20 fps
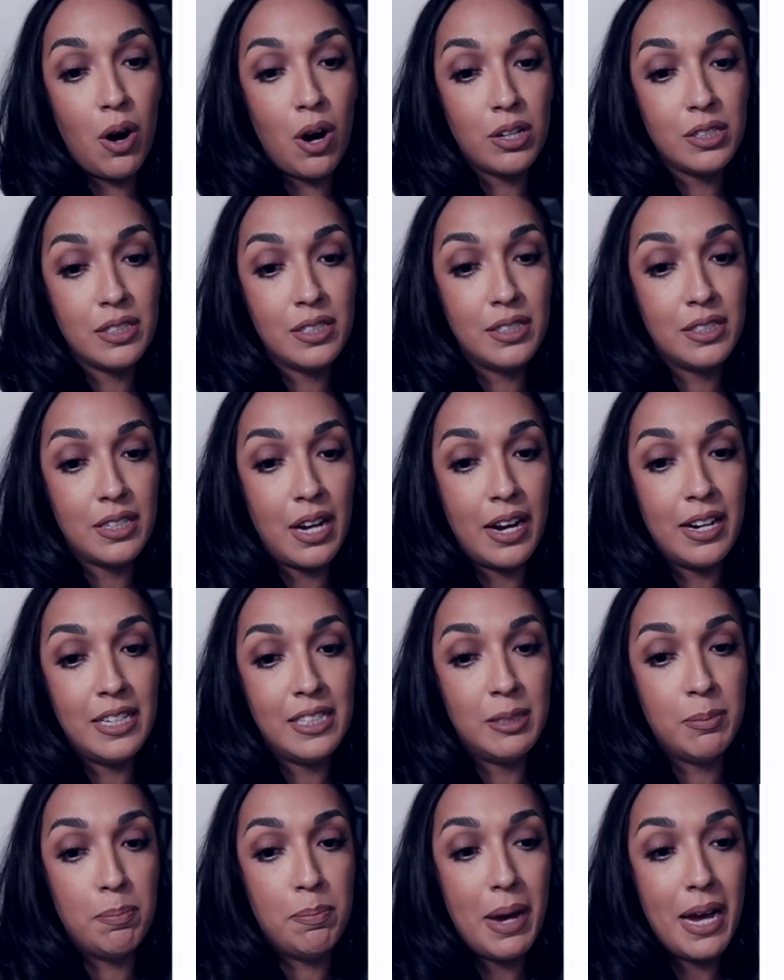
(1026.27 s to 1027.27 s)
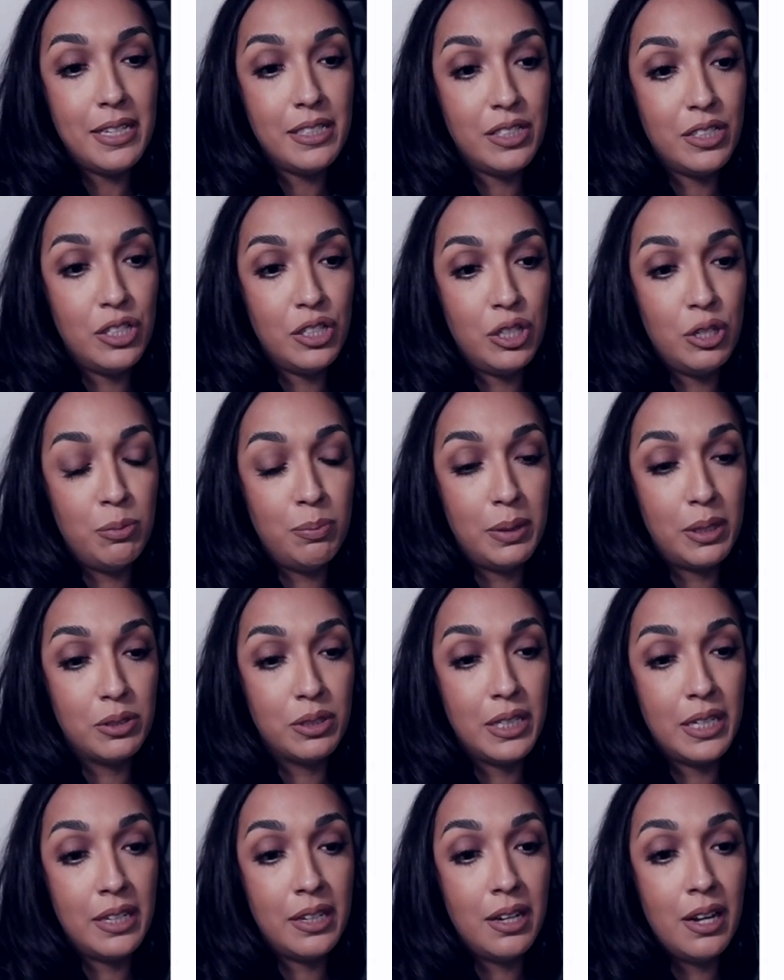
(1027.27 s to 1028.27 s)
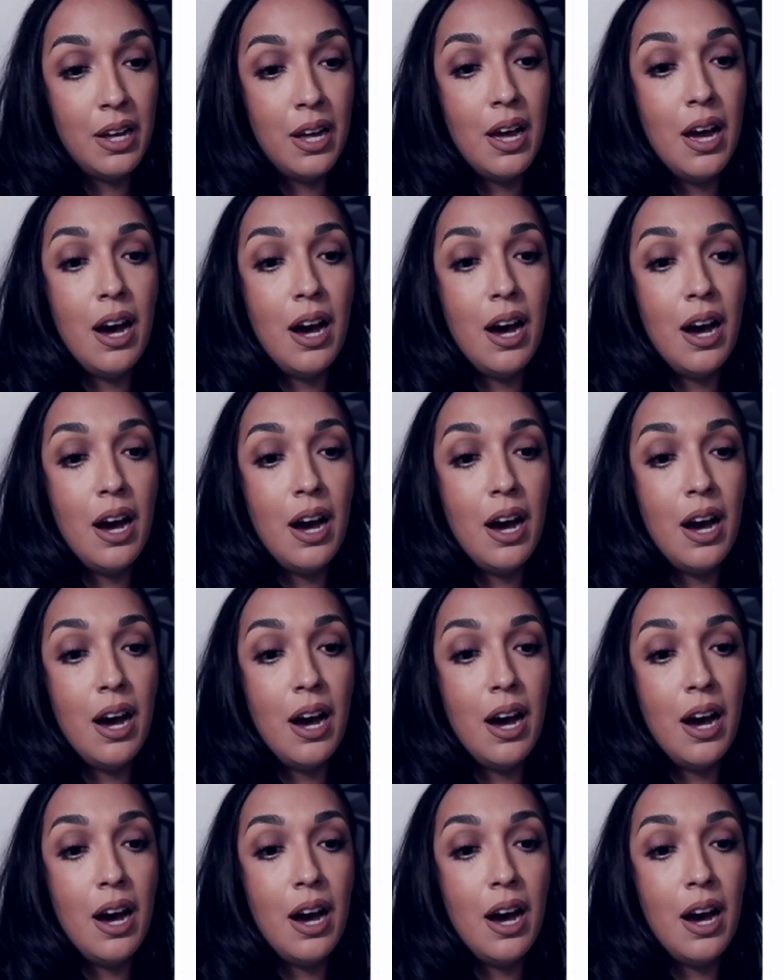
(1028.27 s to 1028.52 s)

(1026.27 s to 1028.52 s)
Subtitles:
Art Society's best new building